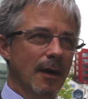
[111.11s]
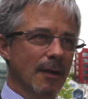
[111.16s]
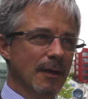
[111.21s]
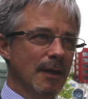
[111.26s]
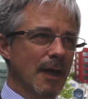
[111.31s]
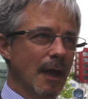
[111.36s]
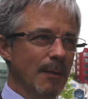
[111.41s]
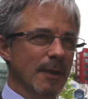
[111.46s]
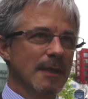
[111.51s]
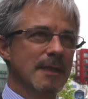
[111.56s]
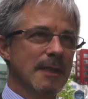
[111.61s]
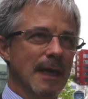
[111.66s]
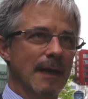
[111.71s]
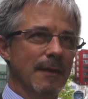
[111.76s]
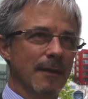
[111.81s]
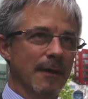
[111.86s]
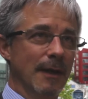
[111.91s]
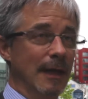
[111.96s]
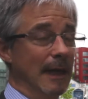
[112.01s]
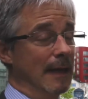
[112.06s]
coming
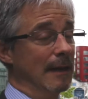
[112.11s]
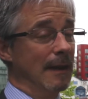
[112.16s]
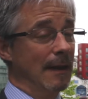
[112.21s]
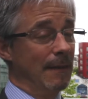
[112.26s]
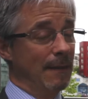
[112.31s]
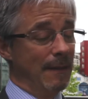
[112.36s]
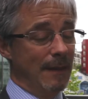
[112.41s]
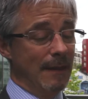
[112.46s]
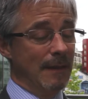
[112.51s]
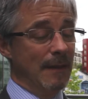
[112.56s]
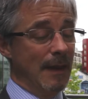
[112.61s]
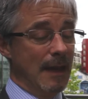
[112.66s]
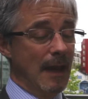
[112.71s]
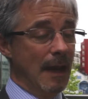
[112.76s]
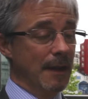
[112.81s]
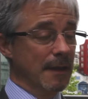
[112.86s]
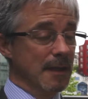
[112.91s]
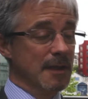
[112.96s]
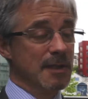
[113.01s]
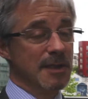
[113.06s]
together, and then they
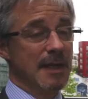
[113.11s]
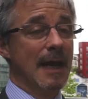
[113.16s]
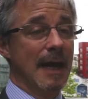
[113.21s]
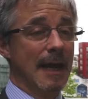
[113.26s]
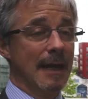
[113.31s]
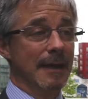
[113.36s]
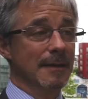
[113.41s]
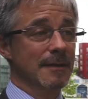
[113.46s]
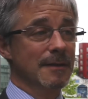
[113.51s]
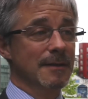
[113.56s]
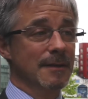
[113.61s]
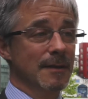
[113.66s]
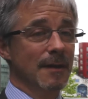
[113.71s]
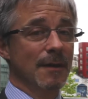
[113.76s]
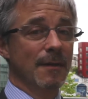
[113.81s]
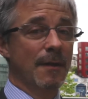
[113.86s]
understand